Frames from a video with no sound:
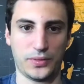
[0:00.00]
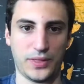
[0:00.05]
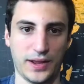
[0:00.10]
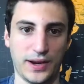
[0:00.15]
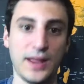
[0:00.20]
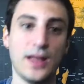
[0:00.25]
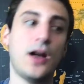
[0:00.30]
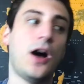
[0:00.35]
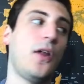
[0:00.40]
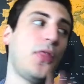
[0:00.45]

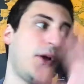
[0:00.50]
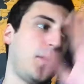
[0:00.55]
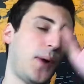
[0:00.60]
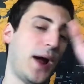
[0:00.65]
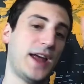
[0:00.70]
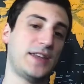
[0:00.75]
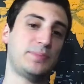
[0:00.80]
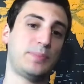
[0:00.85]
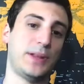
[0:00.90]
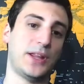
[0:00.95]
thing. Although
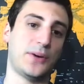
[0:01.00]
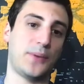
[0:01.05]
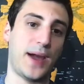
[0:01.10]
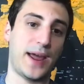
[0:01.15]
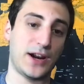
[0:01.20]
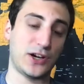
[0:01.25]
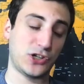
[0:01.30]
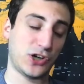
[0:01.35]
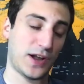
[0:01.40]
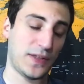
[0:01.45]
Hezbollah and
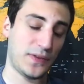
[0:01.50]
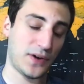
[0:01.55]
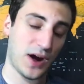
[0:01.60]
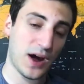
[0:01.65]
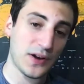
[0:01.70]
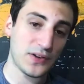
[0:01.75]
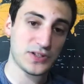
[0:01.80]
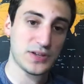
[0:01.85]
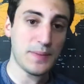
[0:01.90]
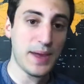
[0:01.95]
Iran are trying their
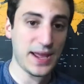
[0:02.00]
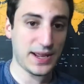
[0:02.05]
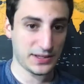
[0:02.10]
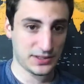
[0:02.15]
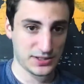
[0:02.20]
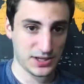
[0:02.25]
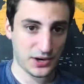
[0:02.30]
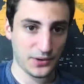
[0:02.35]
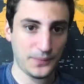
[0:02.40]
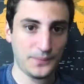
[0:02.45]
hardest to make
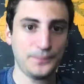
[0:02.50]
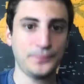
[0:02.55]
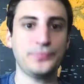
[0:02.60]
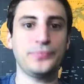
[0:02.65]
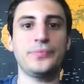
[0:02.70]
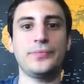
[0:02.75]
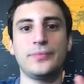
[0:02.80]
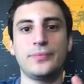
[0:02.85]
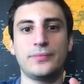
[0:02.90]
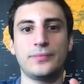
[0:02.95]
it so,
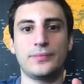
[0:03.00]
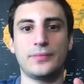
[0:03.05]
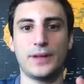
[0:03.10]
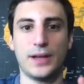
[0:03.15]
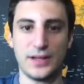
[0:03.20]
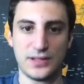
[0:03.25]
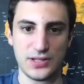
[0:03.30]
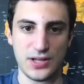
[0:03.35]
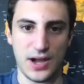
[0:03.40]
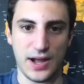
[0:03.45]

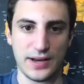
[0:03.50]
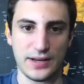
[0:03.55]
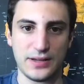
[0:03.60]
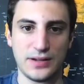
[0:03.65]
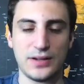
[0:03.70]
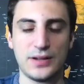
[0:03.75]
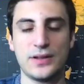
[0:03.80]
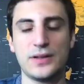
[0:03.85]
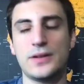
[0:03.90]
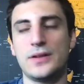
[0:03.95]
it's not.
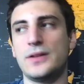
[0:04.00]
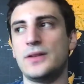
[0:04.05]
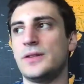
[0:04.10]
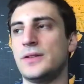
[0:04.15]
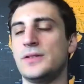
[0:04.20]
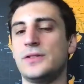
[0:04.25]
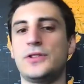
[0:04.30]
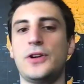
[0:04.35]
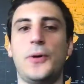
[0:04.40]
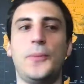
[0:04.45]

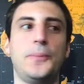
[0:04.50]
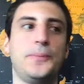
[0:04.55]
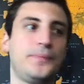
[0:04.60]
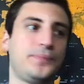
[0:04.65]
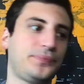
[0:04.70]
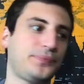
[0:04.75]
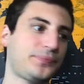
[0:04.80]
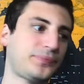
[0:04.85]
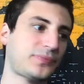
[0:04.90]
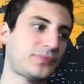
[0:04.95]
So
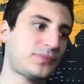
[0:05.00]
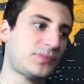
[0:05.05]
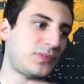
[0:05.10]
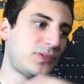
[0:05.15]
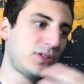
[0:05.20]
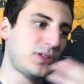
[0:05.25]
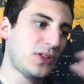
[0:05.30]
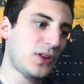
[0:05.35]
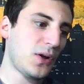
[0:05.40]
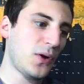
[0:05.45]

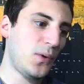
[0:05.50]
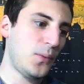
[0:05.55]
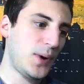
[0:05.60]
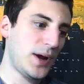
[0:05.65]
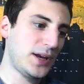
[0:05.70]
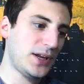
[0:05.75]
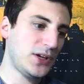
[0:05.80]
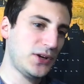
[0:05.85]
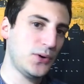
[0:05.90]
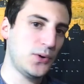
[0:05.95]

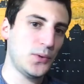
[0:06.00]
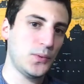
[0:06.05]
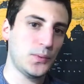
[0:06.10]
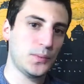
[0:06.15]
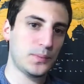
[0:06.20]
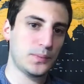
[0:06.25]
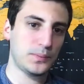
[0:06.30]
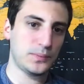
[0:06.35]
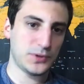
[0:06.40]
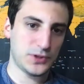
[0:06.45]
when
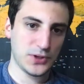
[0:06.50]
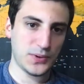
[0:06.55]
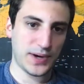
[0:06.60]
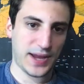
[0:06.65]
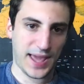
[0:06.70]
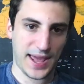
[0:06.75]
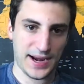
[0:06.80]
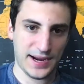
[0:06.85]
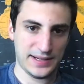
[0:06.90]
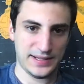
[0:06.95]
you do what
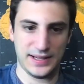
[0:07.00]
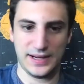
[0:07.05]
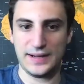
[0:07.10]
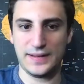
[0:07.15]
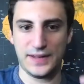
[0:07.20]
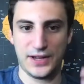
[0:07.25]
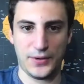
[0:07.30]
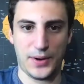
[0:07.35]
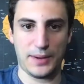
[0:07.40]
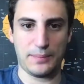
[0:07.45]
Canada did
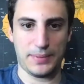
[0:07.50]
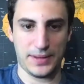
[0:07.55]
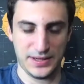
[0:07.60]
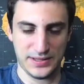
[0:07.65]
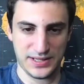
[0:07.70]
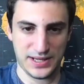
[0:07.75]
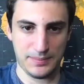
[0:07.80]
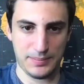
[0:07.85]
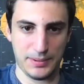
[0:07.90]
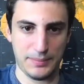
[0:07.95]
in the Great
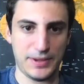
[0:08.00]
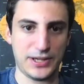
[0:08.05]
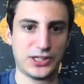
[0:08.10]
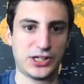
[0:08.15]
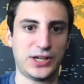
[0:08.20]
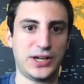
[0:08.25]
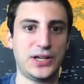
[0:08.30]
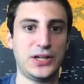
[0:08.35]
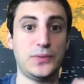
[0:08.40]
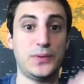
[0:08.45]
Peacekeeping
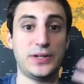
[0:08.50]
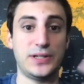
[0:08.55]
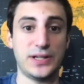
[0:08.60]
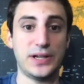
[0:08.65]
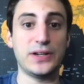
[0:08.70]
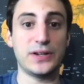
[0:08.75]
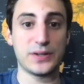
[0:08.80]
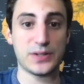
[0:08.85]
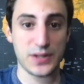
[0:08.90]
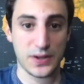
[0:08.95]
Mission and you
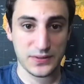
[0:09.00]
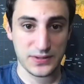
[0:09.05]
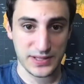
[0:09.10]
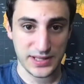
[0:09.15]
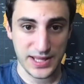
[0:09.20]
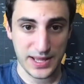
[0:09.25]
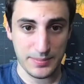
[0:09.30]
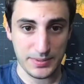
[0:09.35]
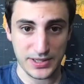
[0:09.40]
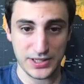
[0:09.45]
endear yourself to
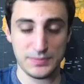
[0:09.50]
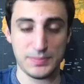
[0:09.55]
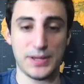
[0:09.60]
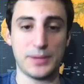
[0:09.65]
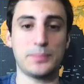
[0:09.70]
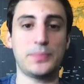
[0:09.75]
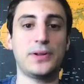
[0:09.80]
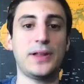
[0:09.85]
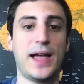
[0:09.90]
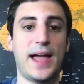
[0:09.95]
the Lebanese
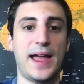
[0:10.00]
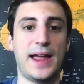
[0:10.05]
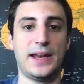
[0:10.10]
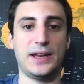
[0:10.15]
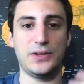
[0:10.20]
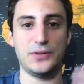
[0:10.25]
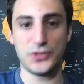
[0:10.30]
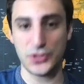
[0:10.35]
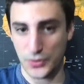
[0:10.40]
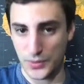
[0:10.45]
people
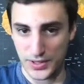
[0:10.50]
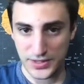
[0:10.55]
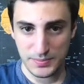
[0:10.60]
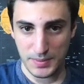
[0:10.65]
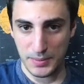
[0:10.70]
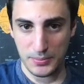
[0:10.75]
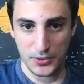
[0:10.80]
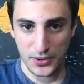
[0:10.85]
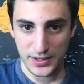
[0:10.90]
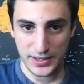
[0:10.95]
and you do, as
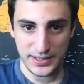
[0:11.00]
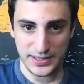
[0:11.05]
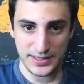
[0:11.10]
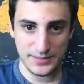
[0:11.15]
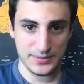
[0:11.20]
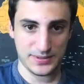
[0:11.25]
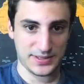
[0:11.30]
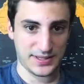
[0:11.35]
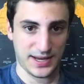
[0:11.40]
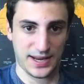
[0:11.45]
my boy
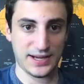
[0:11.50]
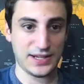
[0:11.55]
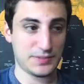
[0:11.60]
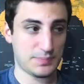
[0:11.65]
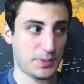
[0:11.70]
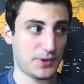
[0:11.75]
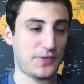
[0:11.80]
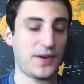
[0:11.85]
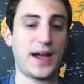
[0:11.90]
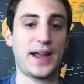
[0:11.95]
Nadim said, is
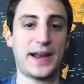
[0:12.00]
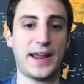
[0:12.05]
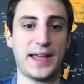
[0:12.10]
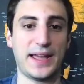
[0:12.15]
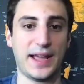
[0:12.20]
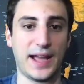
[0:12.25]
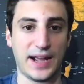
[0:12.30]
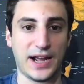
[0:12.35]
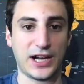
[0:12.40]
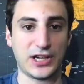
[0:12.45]
provide
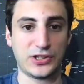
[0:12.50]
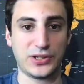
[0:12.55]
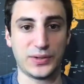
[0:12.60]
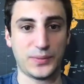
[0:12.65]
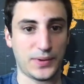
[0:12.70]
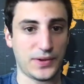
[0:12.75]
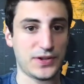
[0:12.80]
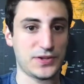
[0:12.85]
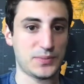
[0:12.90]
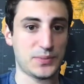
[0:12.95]
a, a country
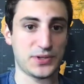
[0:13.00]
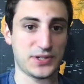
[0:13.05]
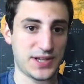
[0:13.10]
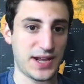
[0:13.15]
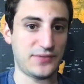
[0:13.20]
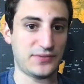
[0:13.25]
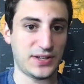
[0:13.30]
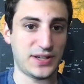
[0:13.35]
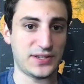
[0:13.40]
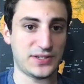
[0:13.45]
where there's more
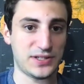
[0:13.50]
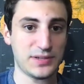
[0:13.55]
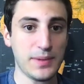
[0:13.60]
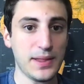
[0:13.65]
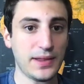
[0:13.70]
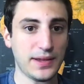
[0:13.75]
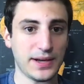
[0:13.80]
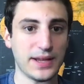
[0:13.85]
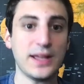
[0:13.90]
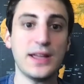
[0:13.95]
safety and
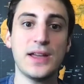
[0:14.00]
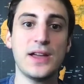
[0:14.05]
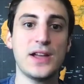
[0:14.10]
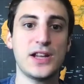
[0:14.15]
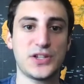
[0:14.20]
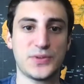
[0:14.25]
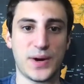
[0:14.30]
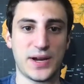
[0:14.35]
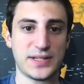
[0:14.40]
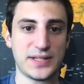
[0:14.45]
stability
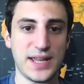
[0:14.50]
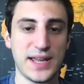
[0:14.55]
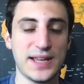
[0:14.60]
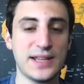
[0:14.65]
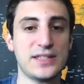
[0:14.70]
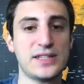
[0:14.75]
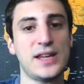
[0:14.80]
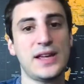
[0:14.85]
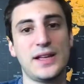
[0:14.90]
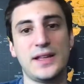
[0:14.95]
to raise
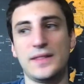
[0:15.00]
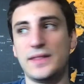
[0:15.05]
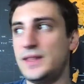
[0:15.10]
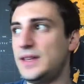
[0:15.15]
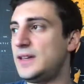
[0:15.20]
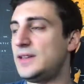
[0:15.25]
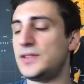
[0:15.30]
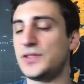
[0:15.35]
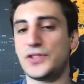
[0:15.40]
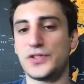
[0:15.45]
kids,
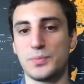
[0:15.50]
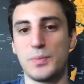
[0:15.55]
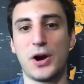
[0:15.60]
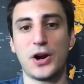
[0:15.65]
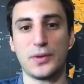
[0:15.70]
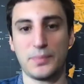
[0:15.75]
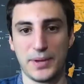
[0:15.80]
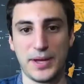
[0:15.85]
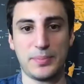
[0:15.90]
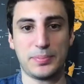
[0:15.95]
the
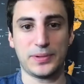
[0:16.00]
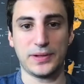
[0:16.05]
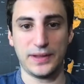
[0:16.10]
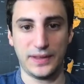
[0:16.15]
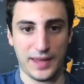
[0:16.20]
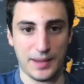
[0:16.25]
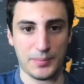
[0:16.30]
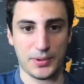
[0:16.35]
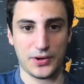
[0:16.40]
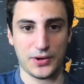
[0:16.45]
smart people in
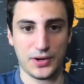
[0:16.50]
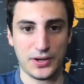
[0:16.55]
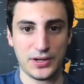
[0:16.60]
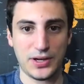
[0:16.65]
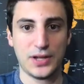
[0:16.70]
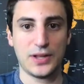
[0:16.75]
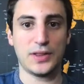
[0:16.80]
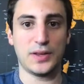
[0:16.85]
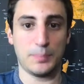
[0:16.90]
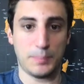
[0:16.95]
Lebanon,
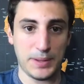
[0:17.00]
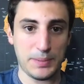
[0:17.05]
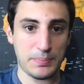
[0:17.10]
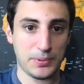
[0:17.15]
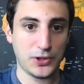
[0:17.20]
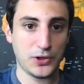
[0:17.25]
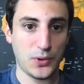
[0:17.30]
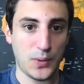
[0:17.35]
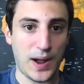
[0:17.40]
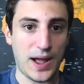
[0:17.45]
the
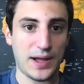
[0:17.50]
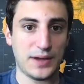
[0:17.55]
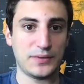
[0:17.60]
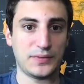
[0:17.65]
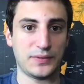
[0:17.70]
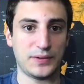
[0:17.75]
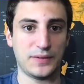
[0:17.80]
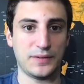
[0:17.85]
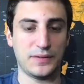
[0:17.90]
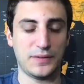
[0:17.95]
people who
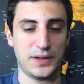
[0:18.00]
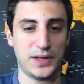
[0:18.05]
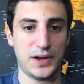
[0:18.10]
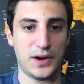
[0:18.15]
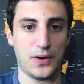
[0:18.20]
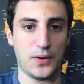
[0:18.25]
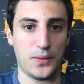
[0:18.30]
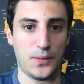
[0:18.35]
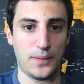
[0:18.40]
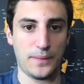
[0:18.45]
have, you
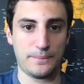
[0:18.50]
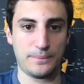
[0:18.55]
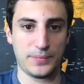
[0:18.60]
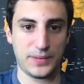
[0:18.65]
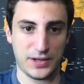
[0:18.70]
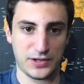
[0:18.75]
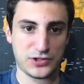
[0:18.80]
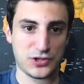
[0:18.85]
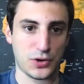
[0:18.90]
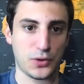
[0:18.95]
know,
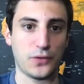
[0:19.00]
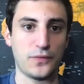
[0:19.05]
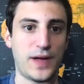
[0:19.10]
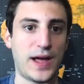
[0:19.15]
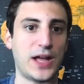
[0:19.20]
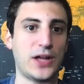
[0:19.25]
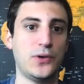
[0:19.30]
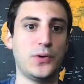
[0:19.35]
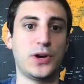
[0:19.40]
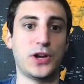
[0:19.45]
external
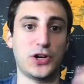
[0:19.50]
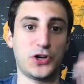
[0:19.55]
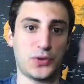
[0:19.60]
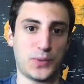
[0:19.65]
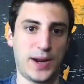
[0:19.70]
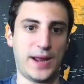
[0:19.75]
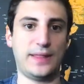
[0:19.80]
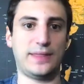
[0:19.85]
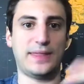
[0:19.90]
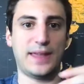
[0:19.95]
value, who can
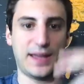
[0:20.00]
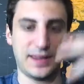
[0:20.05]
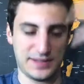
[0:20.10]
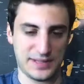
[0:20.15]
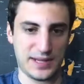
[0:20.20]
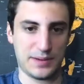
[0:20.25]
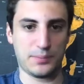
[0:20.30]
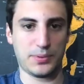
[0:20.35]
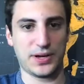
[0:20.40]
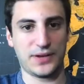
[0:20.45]
create things
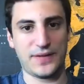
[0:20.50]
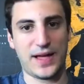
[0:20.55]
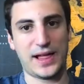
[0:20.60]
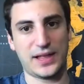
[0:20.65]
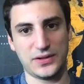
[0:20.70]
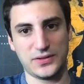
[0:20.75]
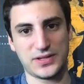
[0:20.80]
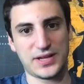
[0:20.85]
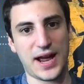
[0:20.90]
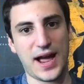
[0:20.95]
and then bring
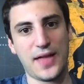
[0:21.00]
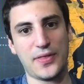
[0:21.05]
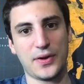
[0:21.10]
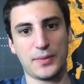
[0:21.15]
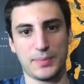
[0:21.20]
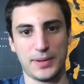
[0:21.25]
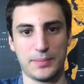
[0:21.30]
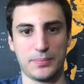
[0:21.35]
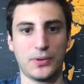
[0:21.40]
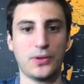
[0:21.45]
values to other
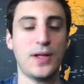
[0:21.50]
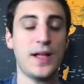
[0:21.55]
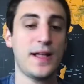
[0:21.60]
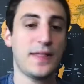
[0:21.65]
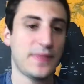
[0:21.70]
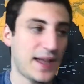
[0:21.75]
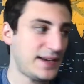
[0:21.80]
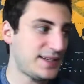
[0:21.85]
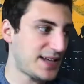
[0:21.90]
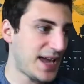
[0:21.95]
people,
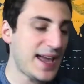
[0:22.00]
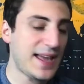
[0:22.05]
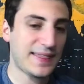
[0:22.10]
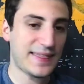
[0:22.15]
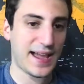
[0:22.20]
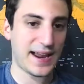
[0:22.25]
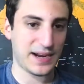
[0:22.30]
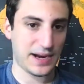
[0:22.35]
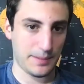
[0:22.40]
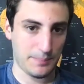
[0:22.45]
they take
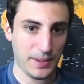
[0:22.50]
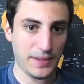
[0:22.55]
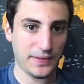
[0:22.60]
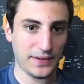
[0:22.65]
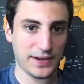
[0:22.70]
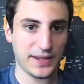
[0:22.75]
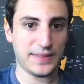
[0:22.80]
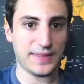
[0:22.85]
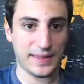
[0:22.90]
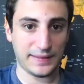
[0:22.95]
that
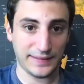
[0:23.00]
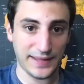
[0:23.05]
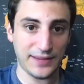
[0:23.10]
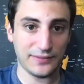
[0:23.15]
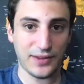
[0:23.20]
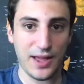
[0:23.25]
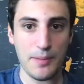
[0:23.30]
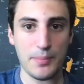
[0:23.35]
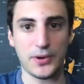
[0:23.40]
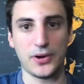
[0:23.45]
ability, they
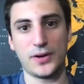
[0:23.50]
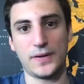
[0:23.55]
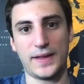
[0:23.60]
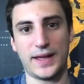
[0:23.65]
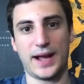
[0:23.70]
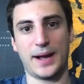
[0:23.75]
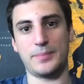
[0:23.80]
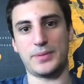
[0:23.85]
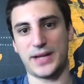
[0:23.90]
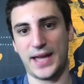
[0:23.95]
leave Lebanon, and
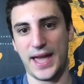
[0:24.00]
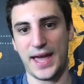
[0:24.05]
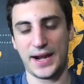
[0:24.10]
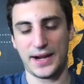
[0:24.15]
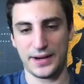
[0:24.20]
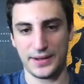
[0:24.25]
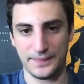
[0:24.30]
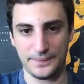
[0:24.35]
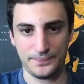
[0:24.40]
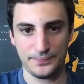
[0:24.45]
they come to
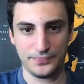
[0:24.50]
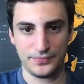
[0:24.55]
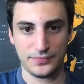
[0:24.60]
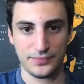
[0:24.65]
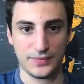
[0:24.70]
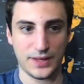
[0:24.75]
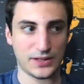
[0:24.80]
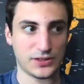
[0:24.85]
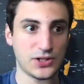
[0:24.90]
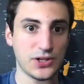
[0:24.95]
Canada.
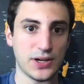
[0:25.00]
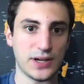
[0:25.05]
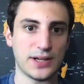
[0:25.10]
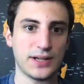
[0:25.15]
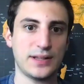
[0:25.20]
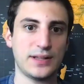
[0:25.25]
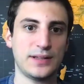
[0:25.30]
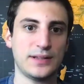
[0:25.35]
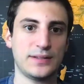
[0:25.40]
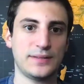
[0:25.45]
That's
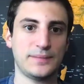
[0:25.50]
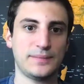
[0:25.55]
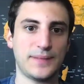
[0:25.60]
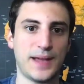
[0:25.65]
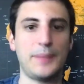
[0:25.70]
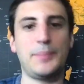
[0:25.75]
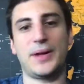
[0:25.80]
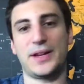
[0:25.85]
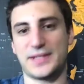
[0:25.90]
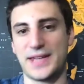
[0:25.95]
good.
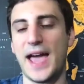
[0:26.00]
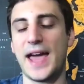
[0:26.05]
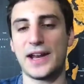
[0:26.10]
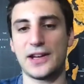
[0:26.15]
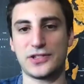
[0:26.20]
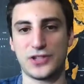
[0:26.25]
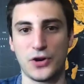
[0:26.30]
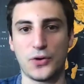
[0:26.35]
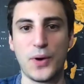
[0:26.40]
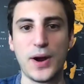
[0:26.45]
And because
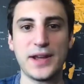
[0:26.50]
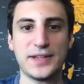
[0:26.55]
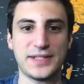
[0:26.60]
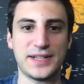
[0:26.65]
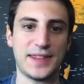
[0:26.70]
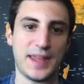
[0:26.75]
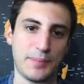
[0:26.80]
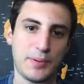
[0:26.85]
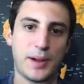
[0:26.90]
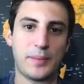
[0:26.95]
Canada's so
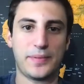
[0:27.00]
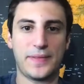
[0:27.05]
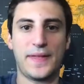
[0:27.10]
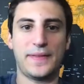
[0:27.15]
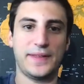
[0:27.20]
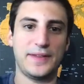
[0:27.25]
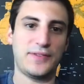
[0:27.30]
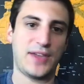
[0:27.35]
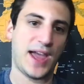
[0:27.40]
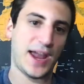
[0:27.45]
crazy, they probably
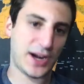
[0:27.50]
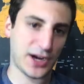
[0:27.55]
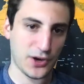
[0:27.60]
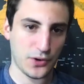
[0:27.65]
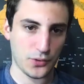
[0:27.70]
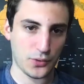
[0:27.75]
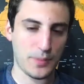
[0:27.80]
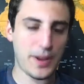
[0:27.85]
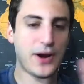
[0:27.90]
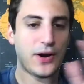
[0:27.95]
then leave Canada to
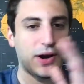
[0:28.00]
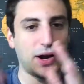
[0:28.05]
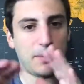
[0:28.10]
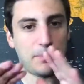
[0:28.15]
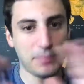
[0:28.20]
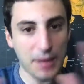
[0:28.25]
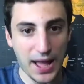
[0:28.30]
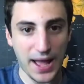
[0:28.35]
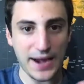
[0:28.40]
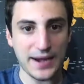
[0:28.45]
go to America.
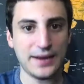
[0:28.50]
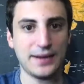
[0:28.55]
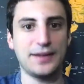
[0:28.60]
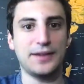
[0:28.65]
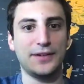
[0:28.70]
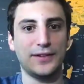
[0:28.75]
But